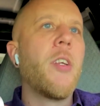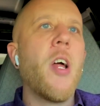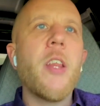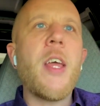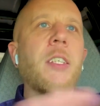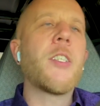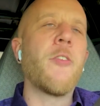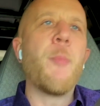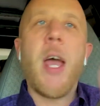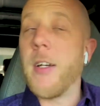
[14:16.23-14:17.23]
None of that
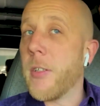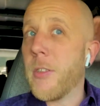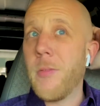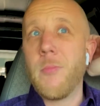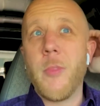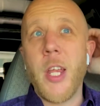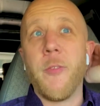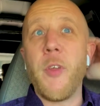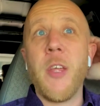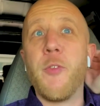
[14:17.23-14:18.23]
stuff matters
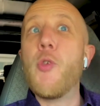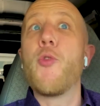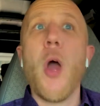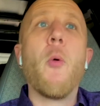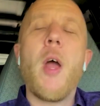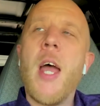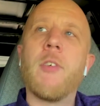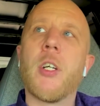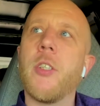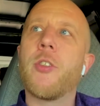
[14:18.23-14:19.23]
if you don't have
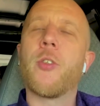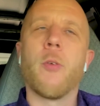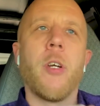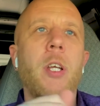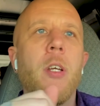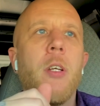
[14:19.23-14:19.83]
a good story.